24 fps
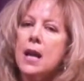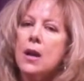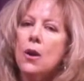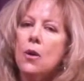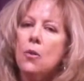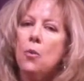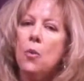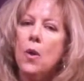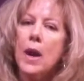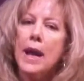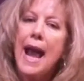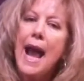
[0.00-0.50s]

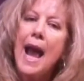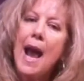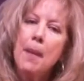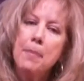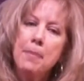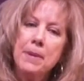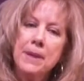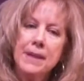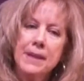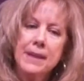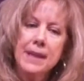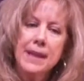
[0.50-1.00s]
What
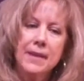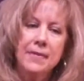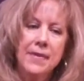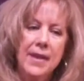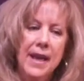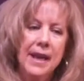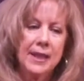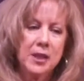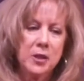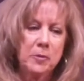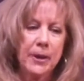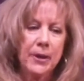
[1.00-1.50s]
happened in
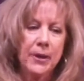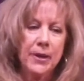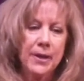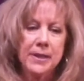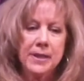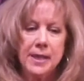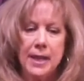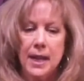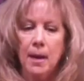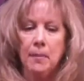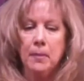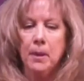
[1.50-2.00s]
that
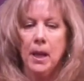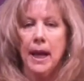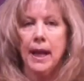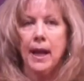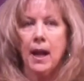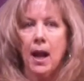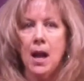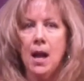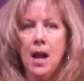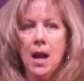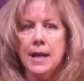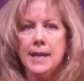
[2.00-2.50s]
experience, and I'm
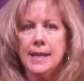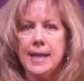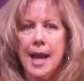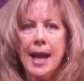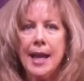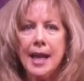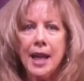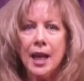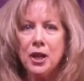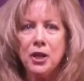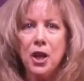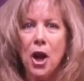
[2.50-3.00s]
like
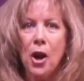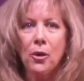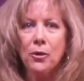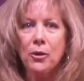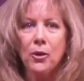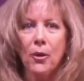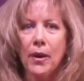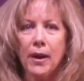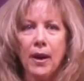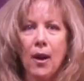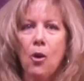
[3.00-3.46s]
taking note going,